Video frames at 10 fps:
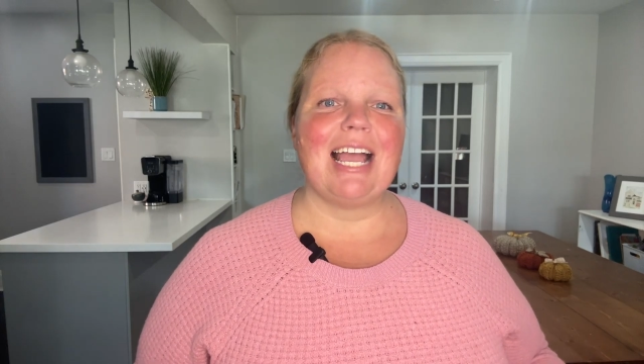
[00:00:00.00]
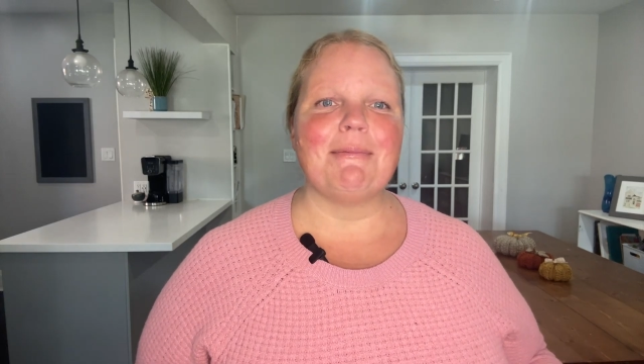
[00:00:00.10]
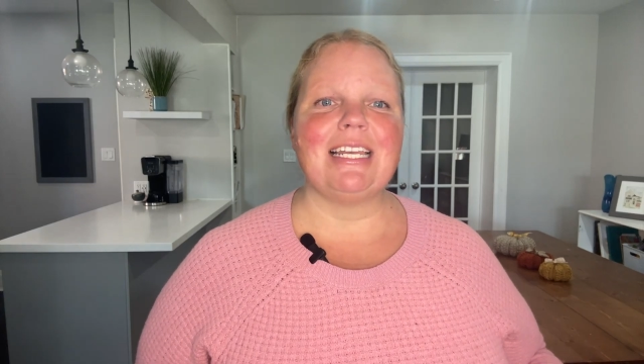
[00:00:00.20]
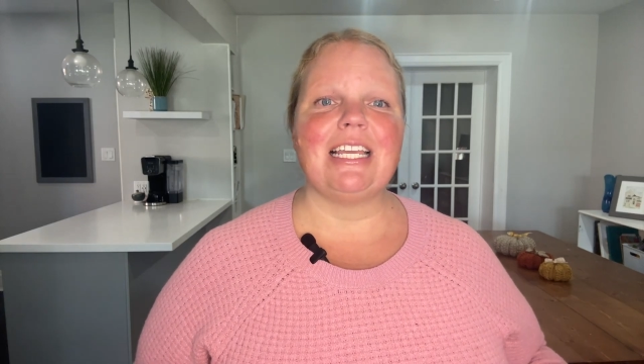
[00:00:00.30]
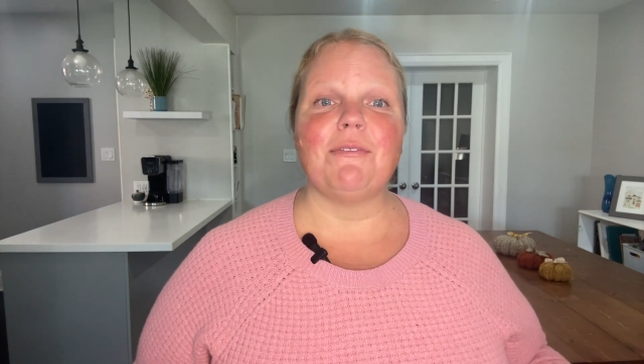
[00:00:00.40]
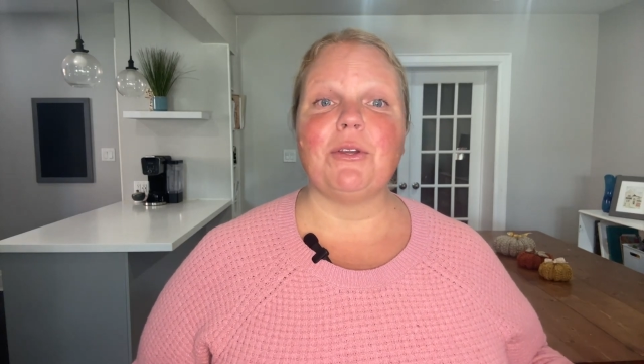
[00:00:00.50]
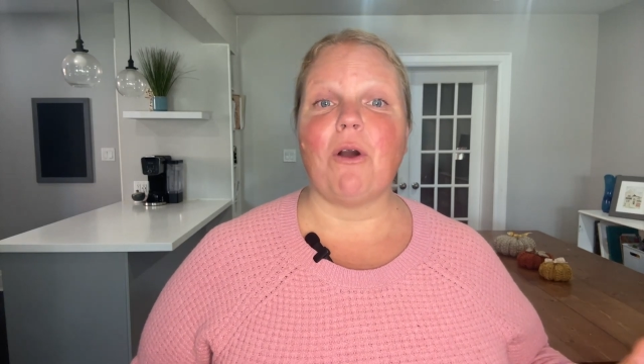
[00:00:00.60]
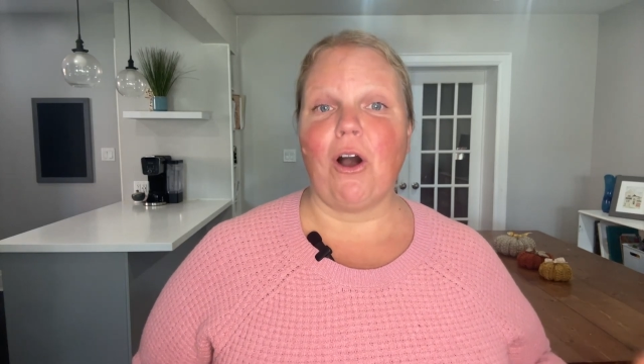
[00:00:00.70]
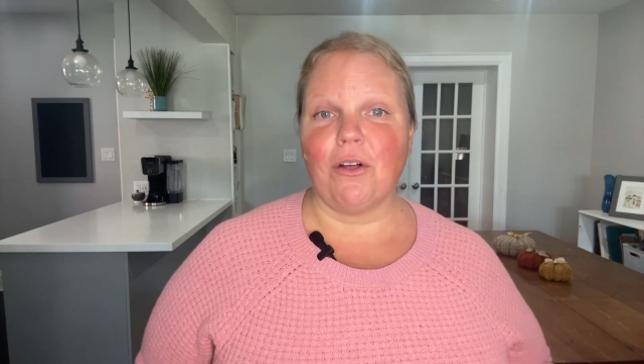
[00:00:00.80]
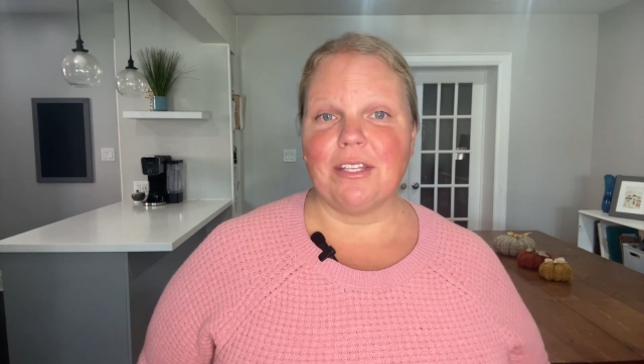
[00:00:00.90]
I'm going to give
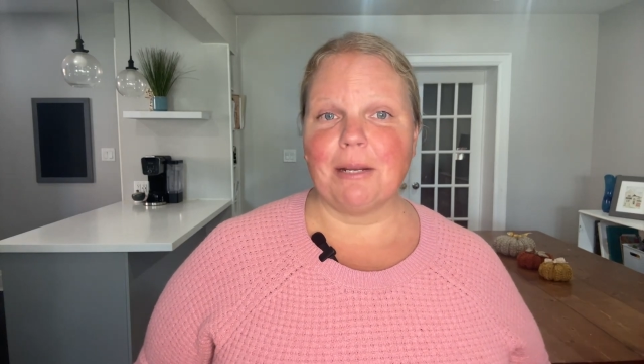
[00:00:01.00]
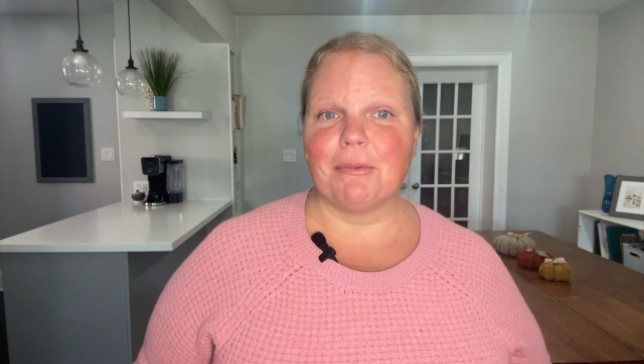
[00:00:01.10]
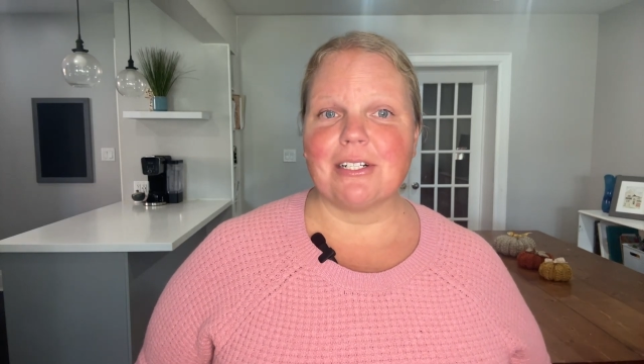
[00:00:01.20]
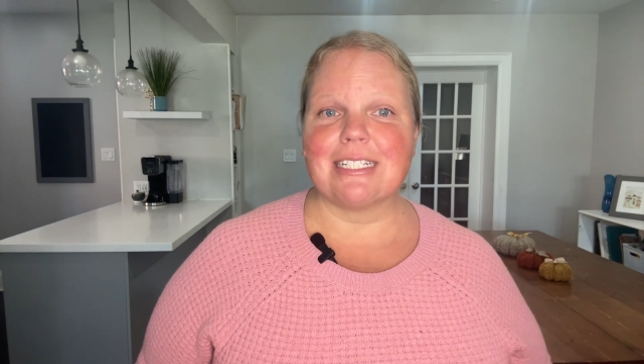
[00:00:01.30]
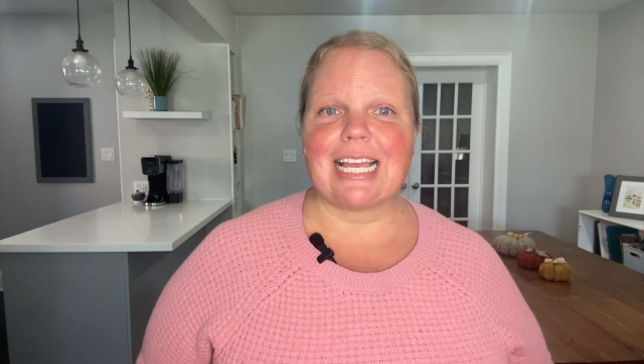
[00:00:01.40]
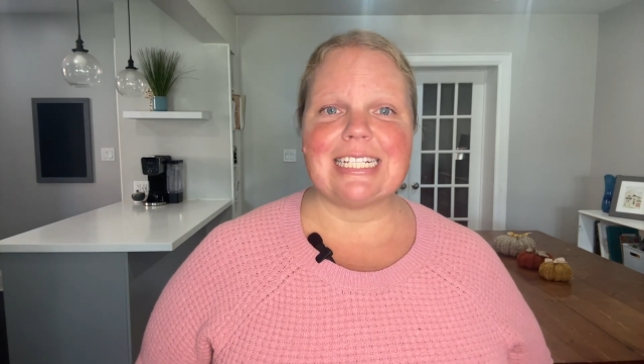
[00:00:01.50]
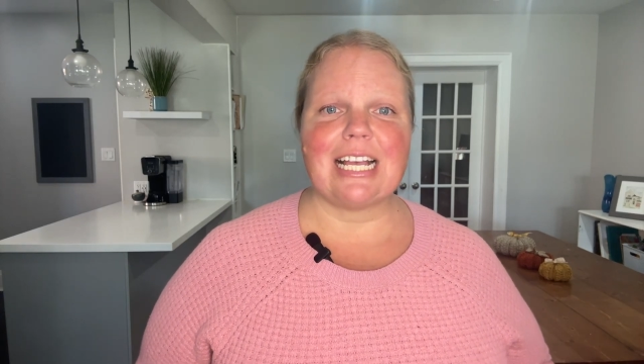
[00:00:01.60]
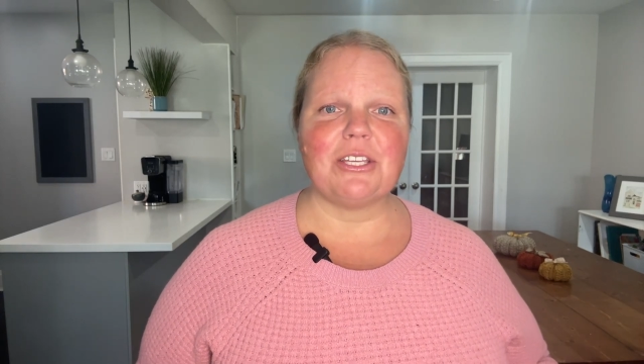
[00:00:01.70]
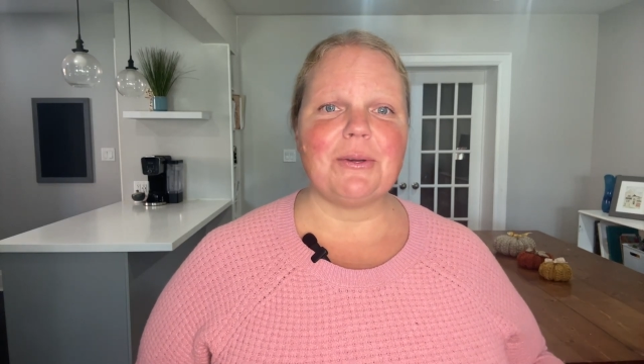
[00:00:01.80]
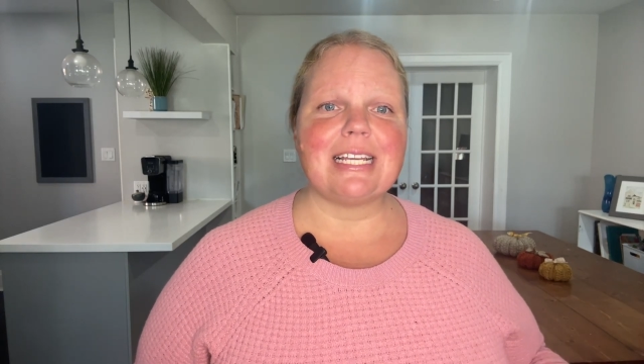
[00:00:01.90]
you all the numbers and
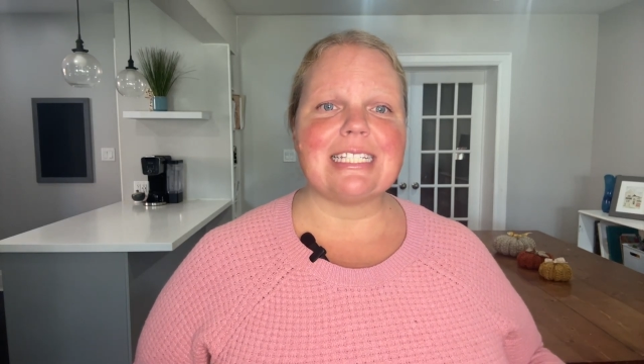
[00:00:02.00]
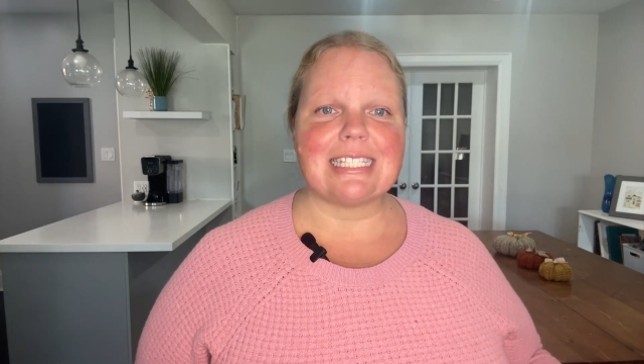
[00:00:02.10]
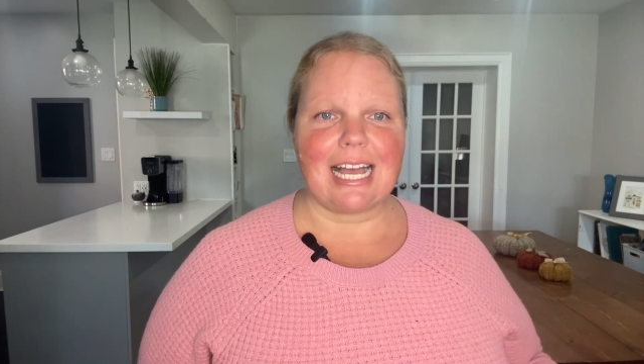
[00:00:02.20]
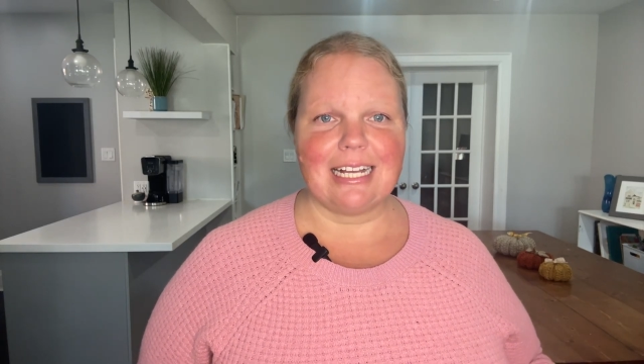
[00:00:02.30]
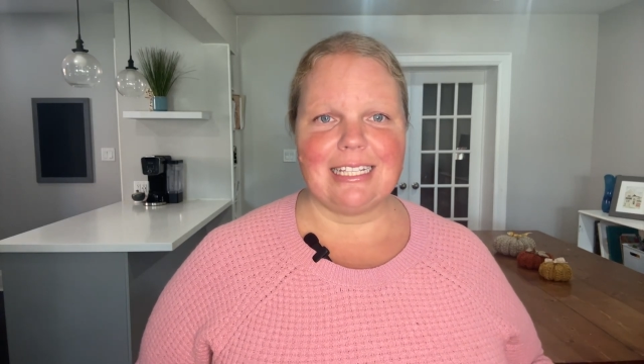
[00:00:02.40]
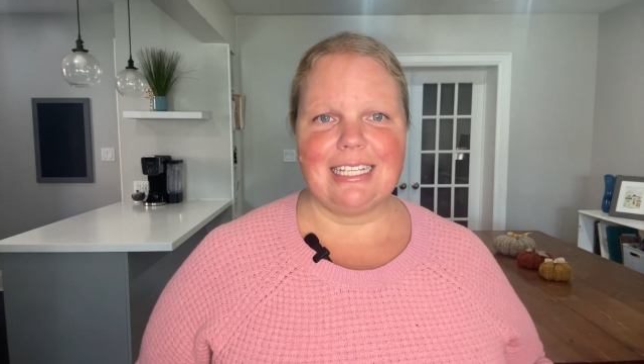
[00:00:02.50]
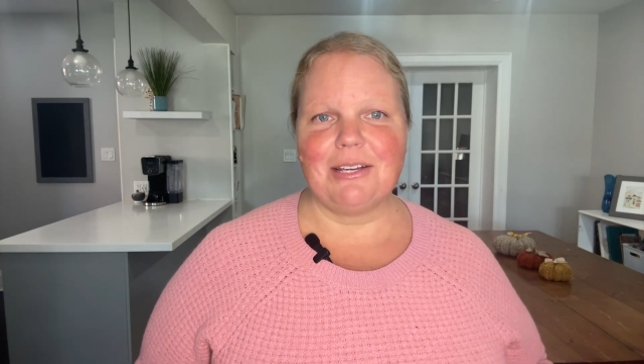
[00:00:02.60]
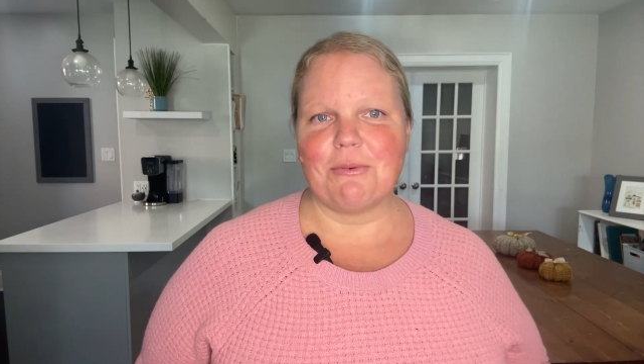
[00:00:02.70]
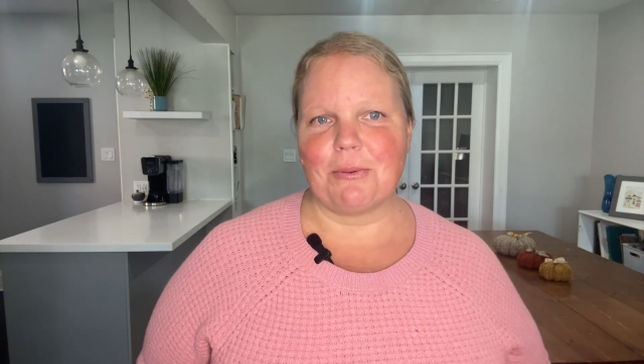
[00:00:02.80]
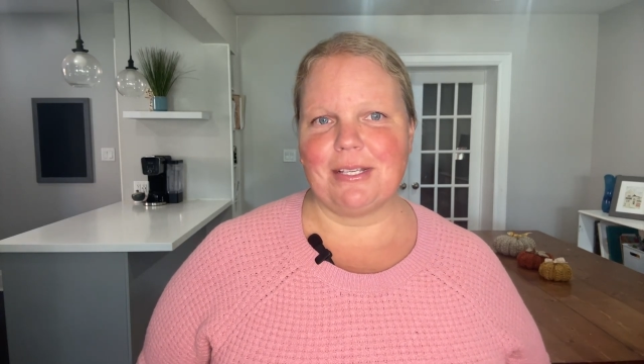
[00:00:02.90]
tell you
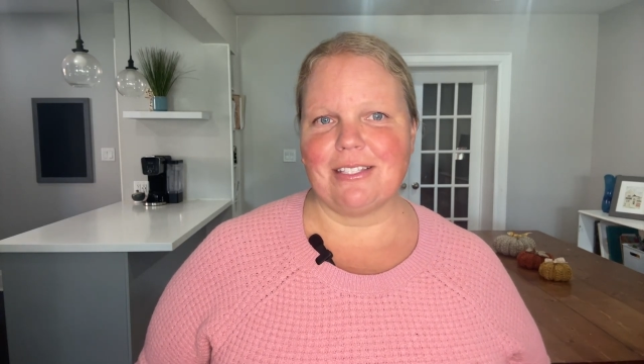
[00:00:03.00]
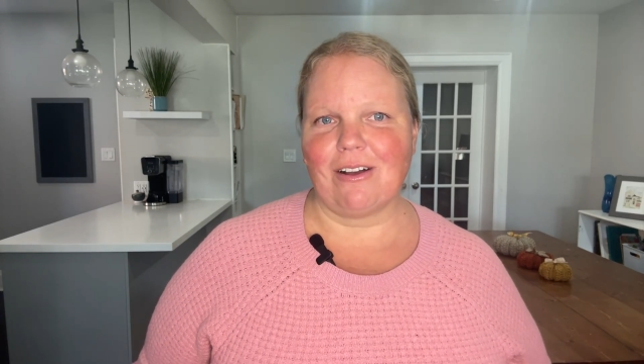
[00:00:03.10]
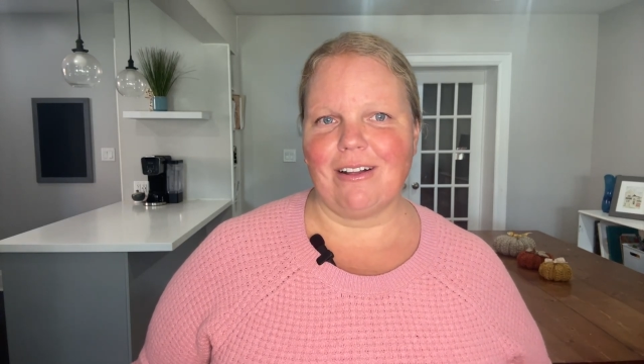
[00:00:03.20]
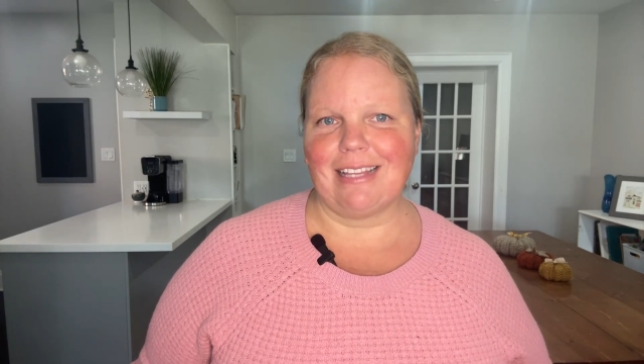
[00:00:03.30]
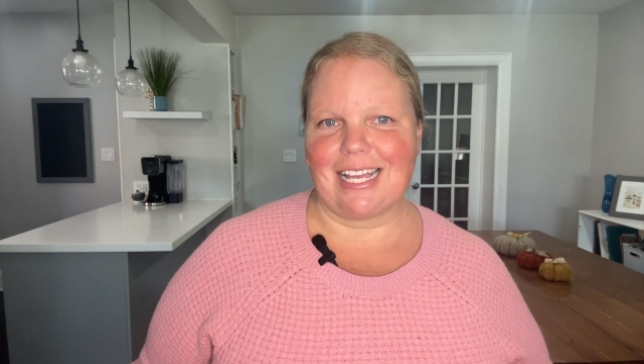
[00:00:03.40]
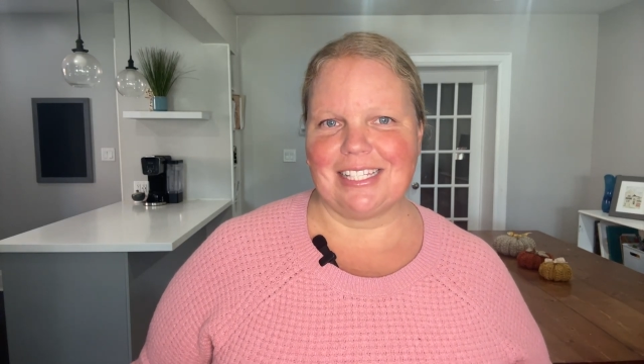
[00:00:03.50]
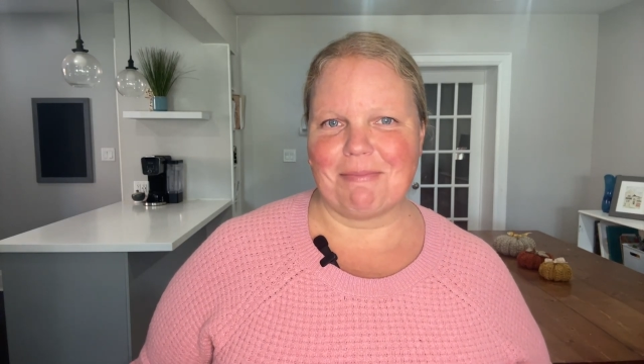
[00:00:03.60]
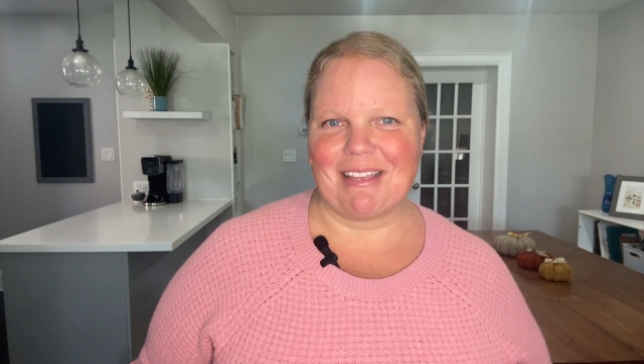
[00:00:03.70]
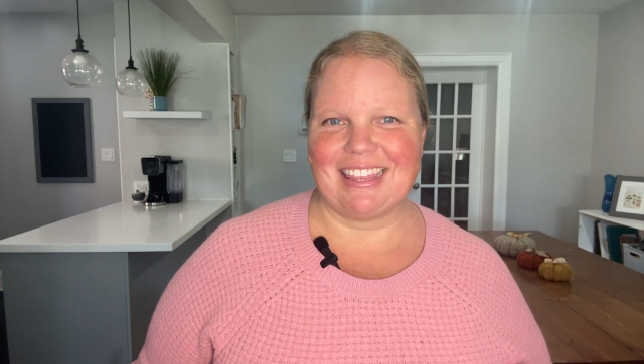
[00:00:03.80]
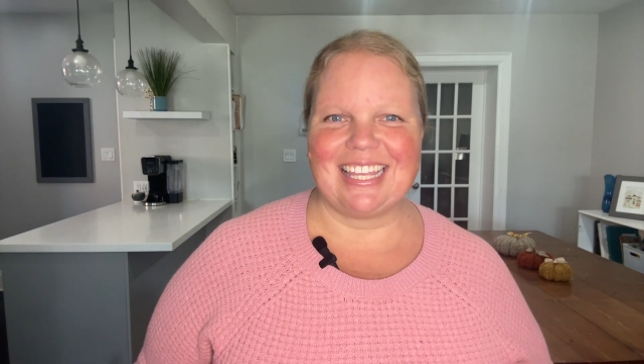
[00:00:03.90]
exactly what we saw
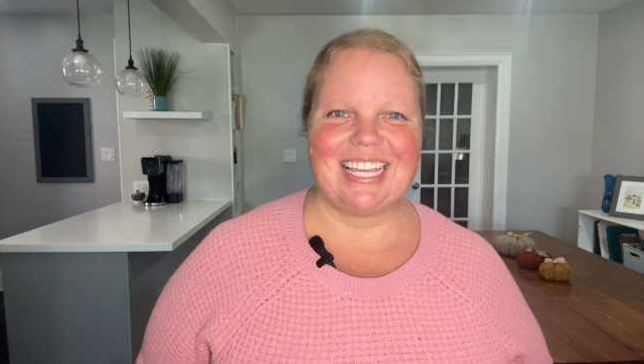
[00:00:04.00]
last month.